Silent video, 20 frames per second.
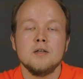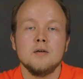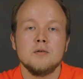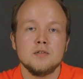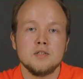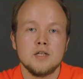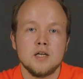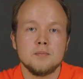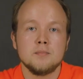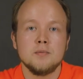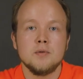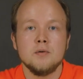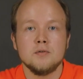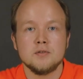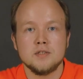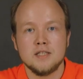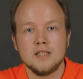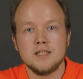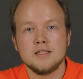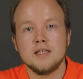you to
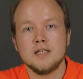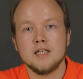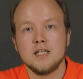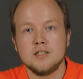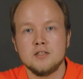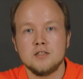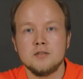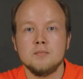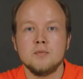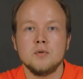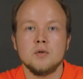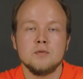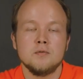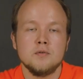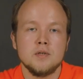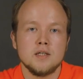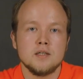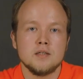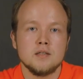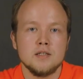upload the indication
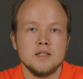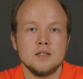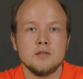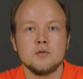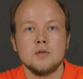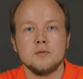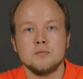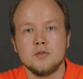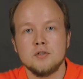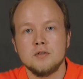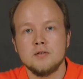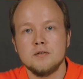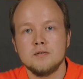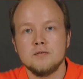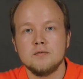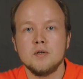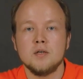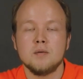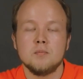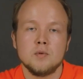profile, encryption,
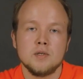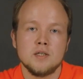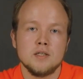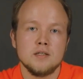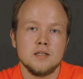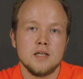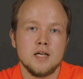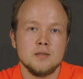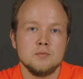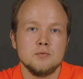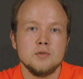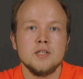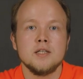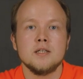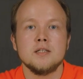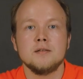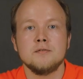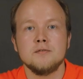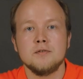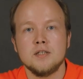firmware, and
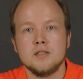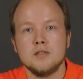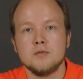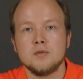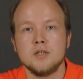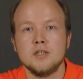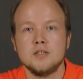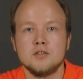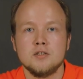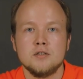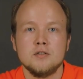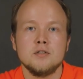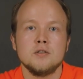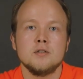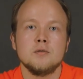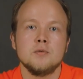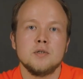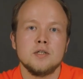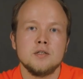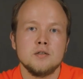reading configuration to
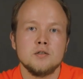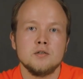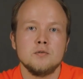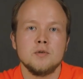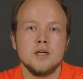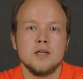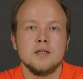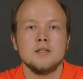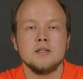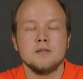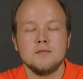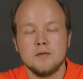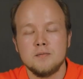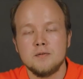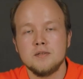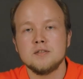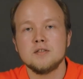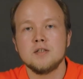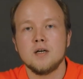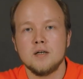the reader directly from
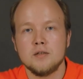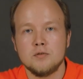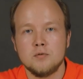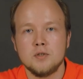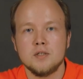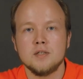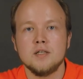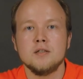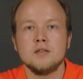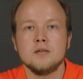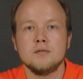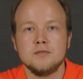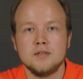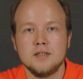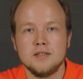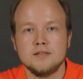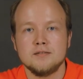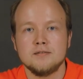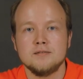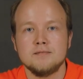the software
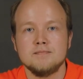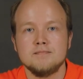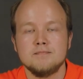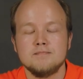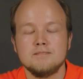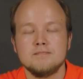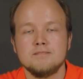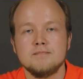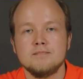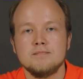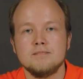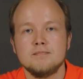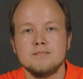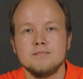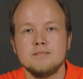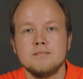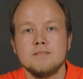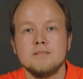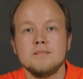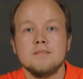interface.
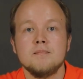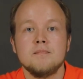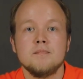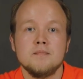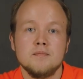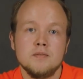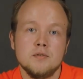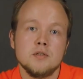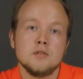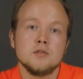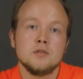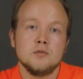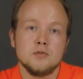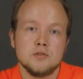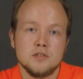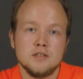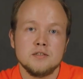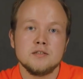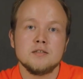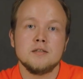To do
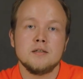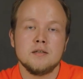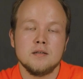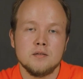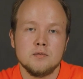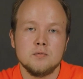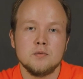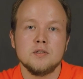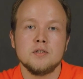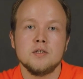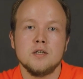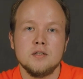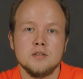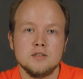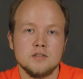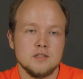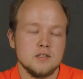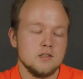this, return to the